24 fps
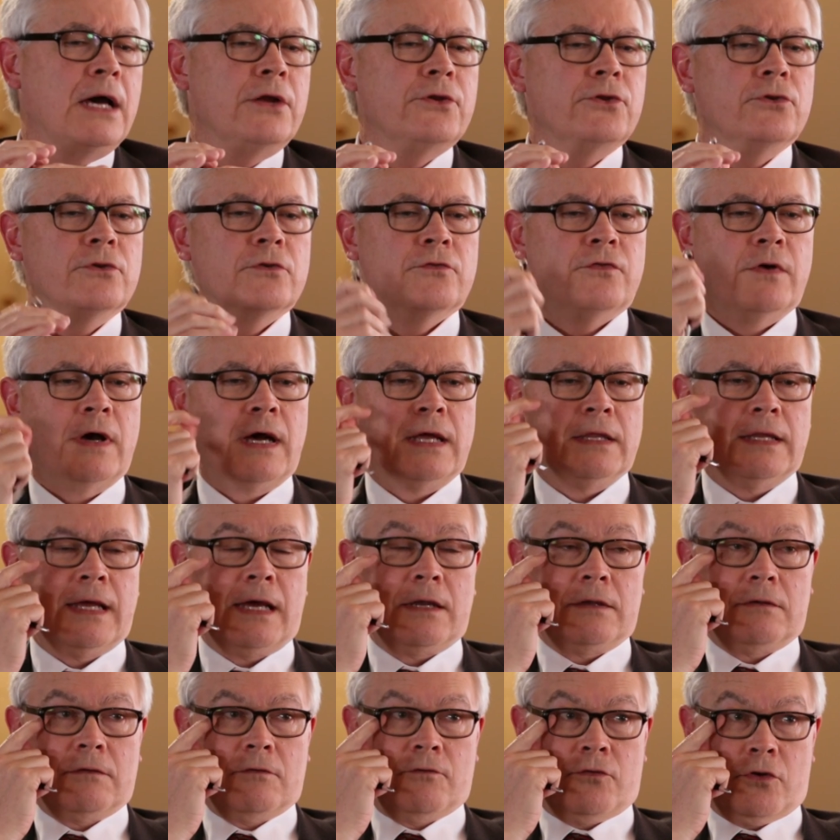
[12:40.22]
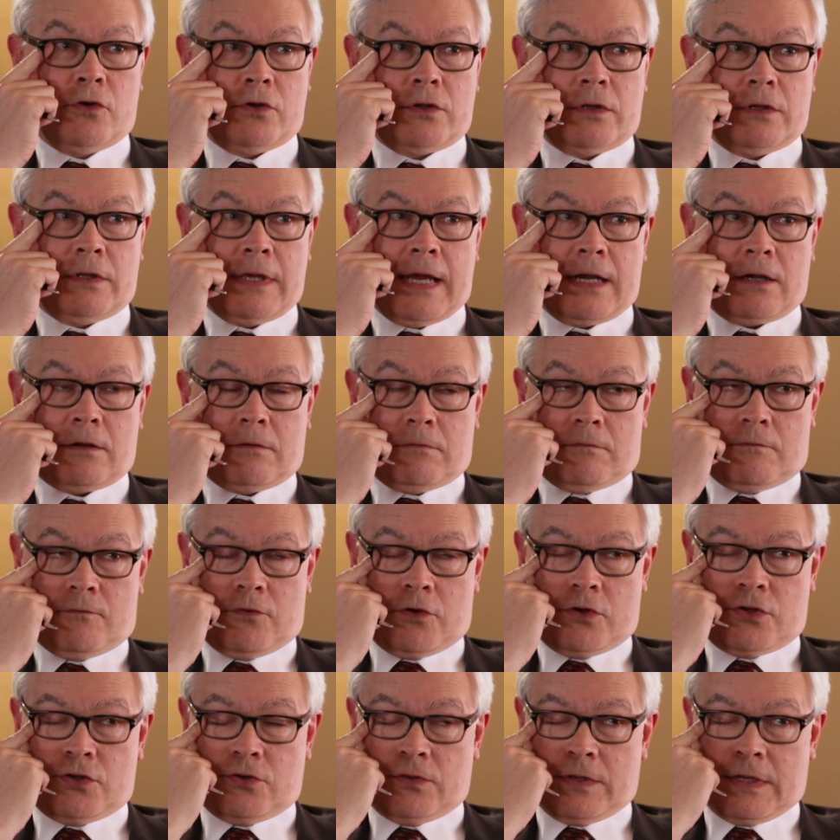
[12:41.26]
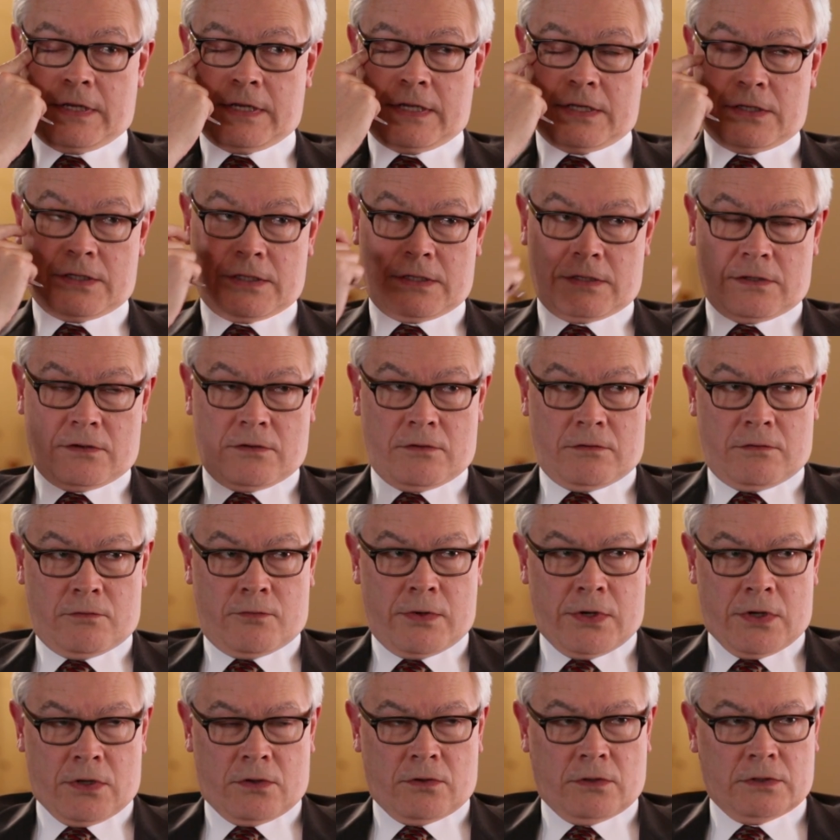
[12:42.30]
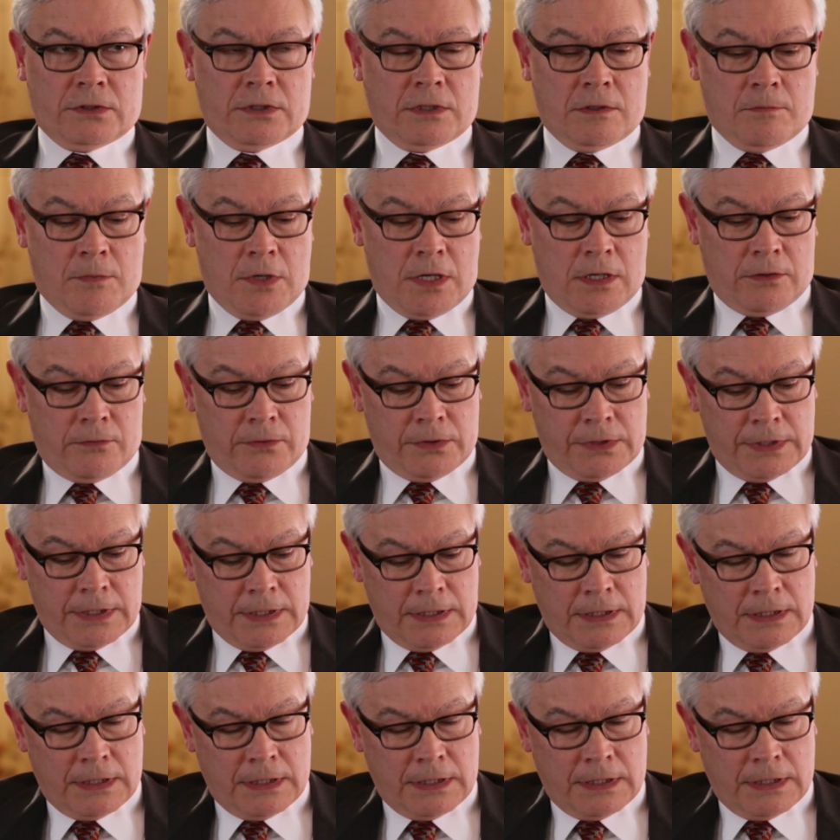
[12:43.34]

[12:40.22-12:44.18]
How do you define that virtue that is critical to democracy?